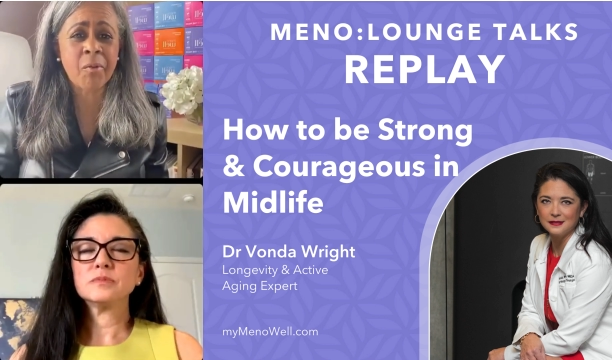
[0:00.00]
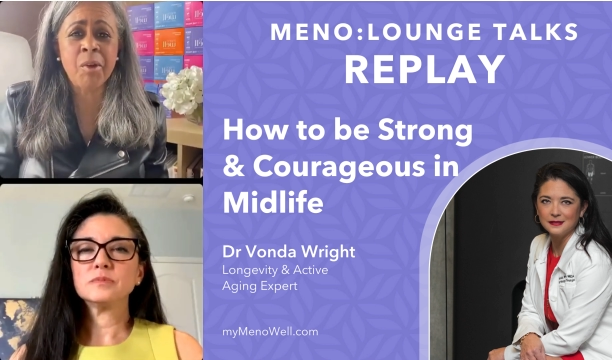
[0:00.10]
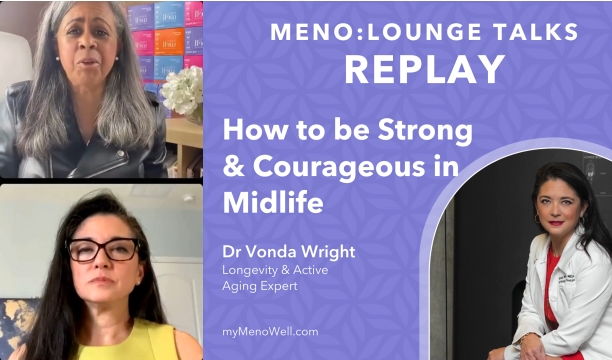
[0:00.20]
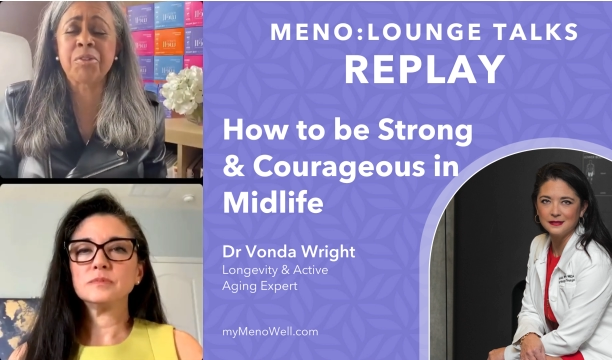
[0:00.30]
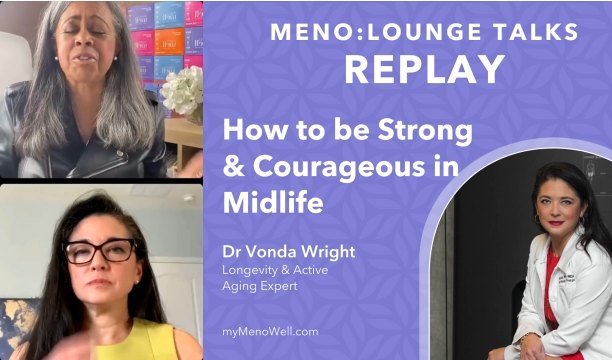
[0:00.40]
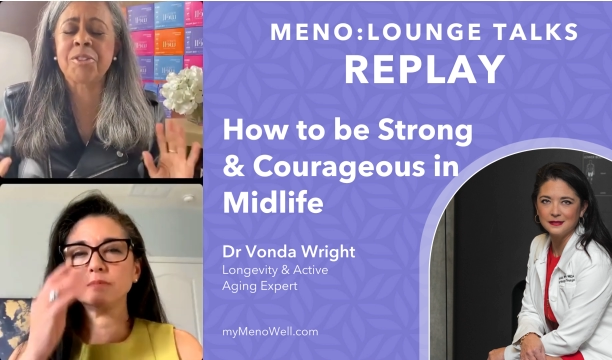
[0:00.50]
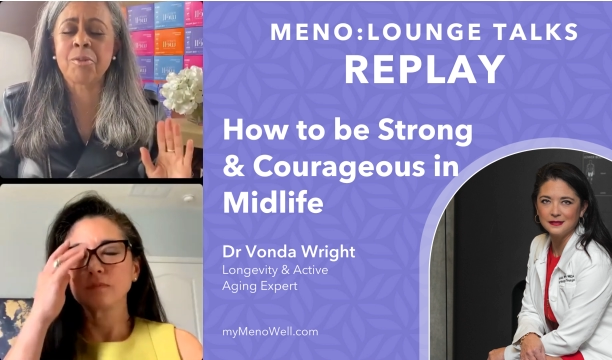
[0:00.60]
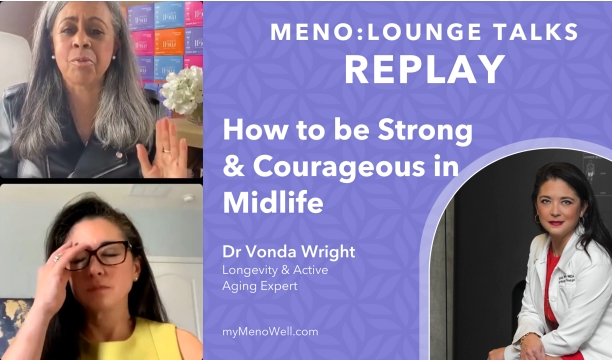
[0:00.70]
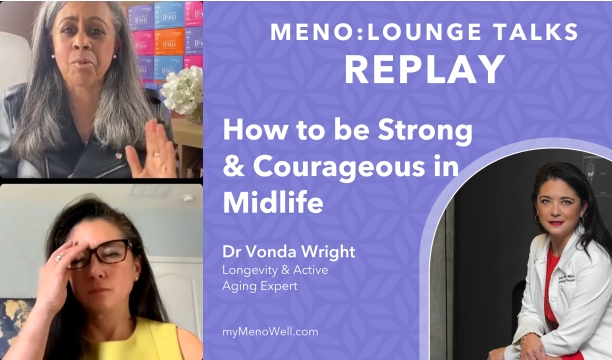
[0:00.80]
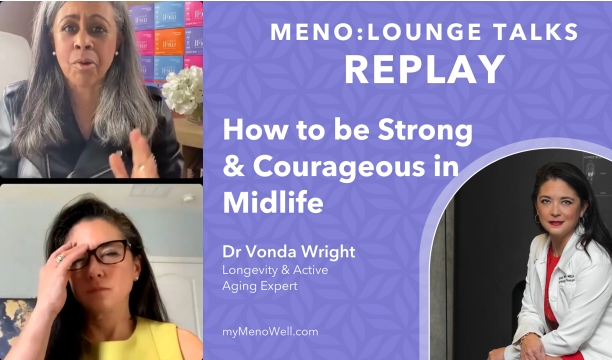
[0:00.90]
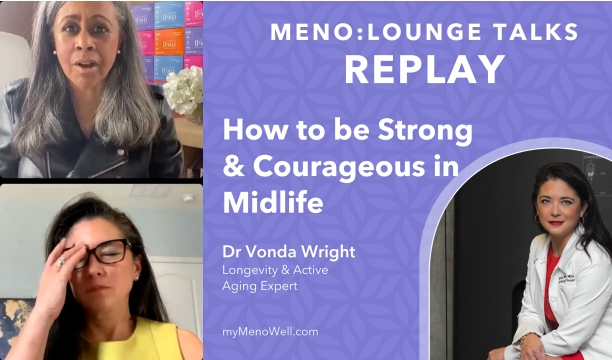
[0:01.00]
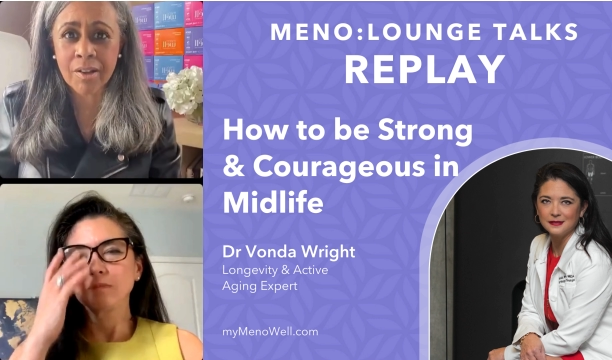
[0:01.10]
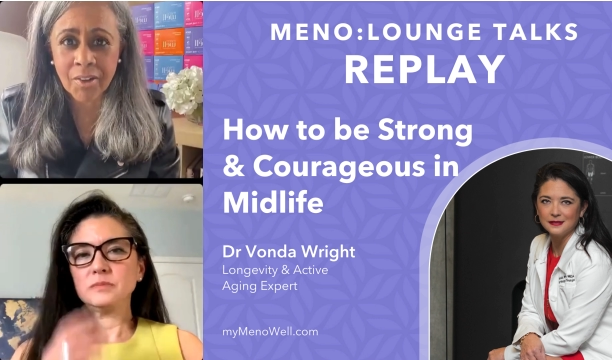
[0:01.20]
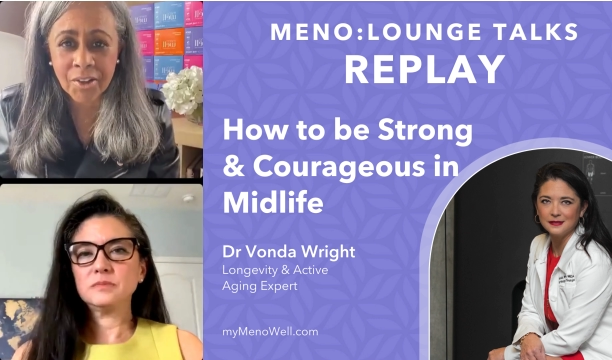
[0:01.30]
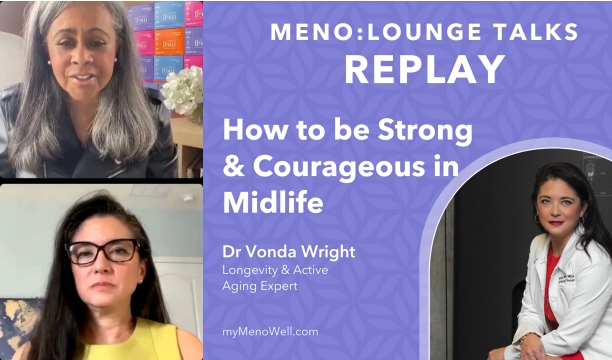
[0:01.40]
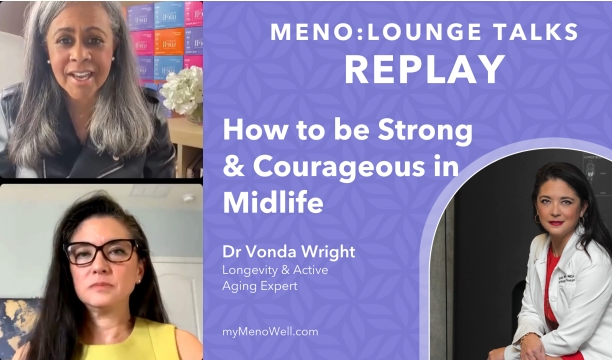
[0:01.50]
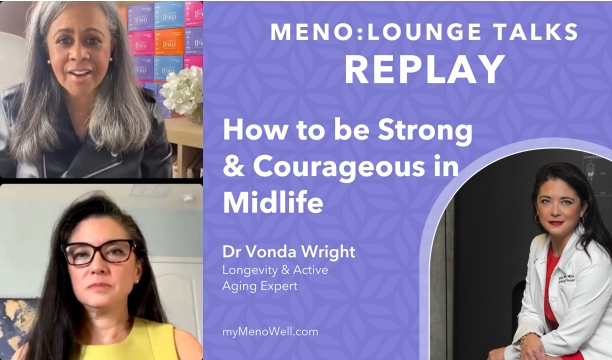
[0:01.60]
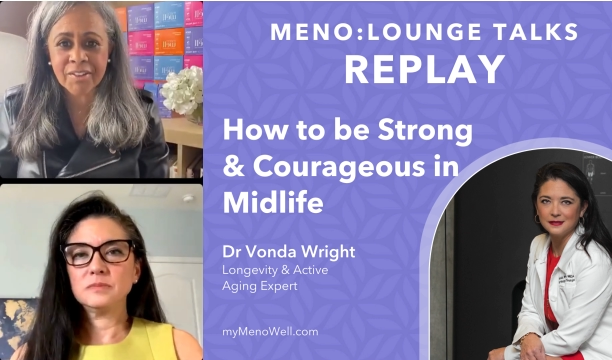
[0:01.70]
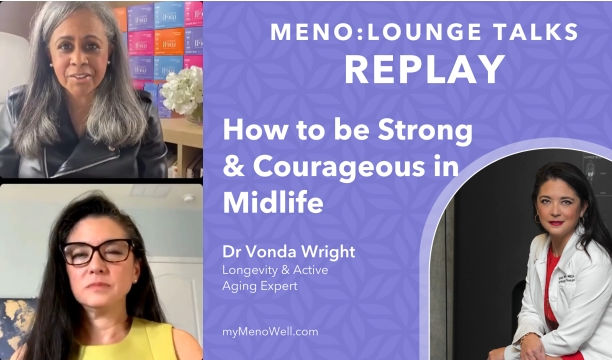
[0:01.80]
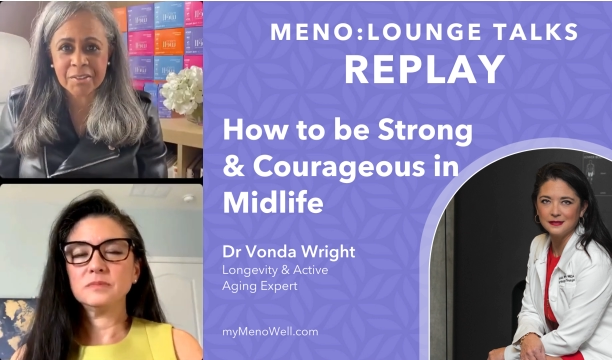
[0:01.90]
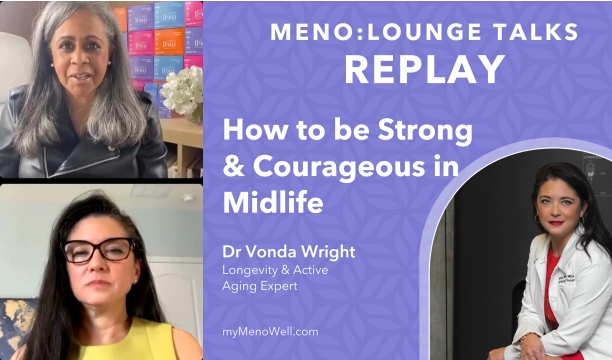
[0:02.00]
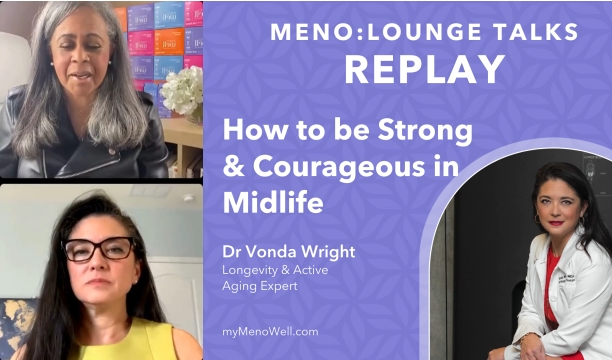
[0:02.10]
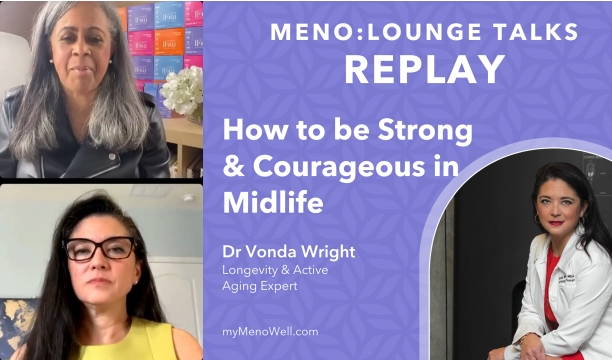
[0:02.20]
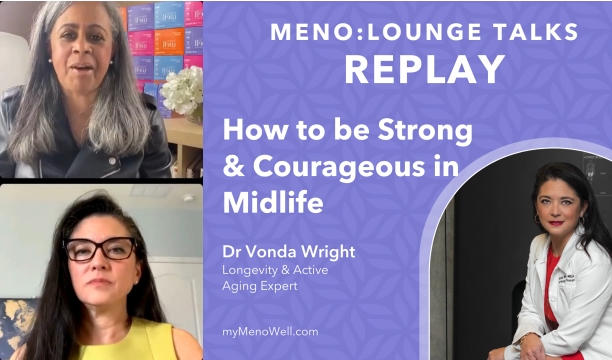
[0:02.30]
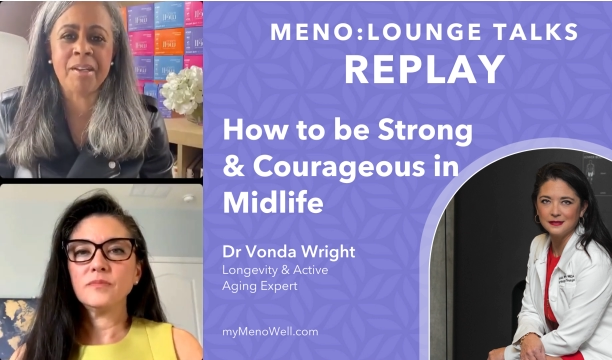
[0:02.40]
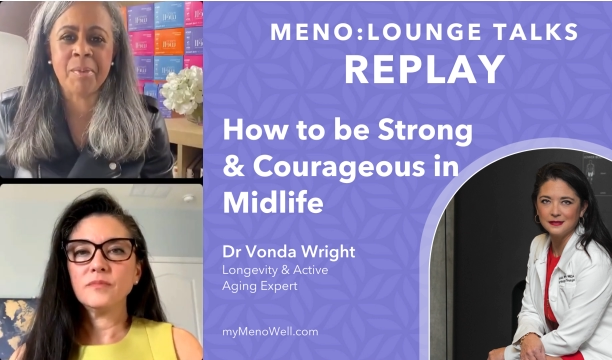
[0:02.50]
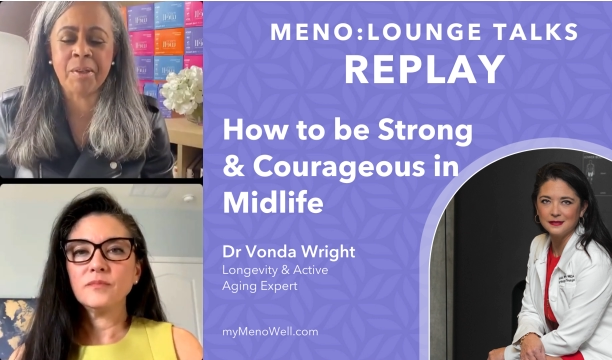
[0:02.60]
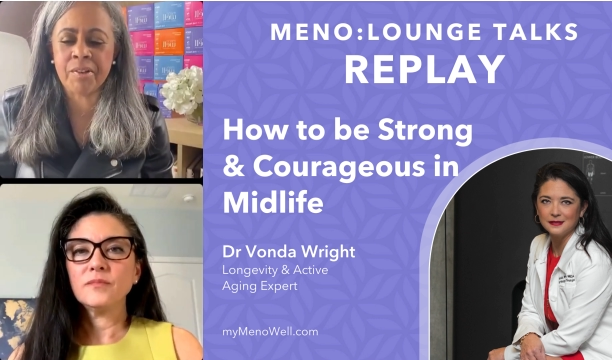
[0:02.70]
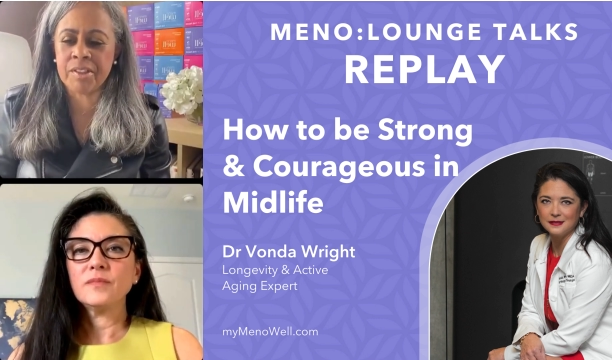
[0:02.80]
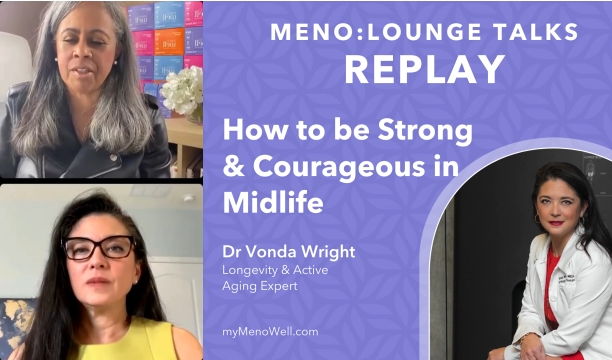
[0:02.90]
Speaker 1: will struggle to ever look like a bodybuilder.